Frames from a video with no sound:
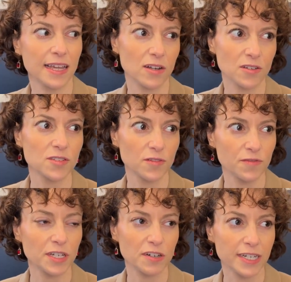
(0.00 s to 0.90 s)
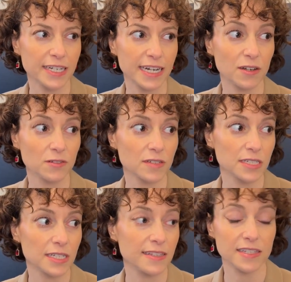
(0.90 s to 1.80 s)
and also figuring it out
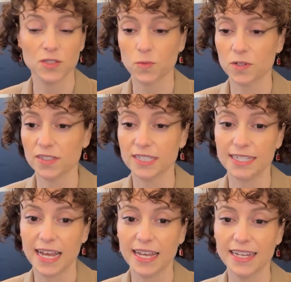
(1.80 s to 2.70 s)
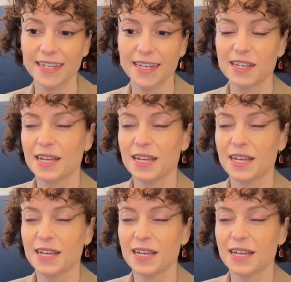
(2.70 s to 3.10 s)
in this world today.